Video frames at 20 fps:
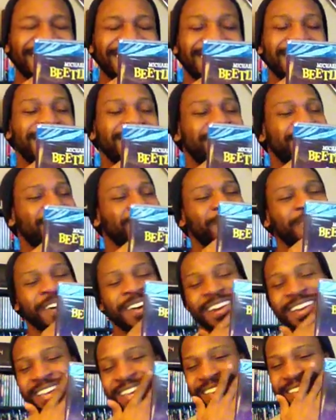Just
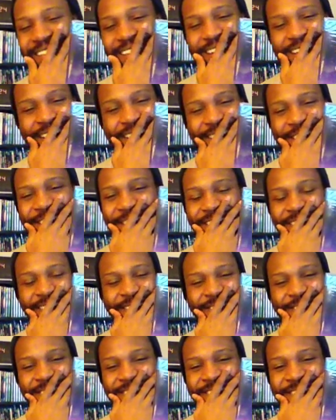funny.
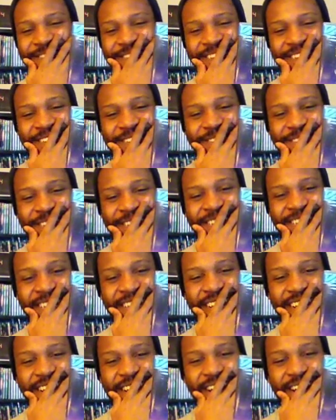Funny.
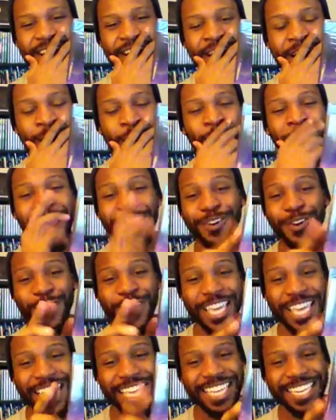Michael
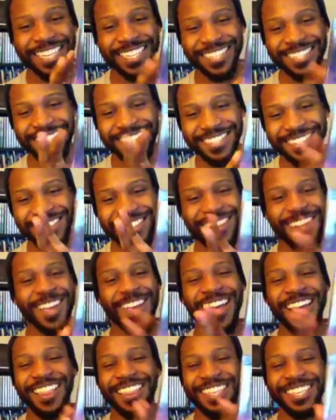Keaton.
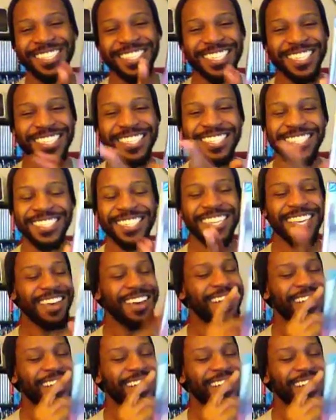This is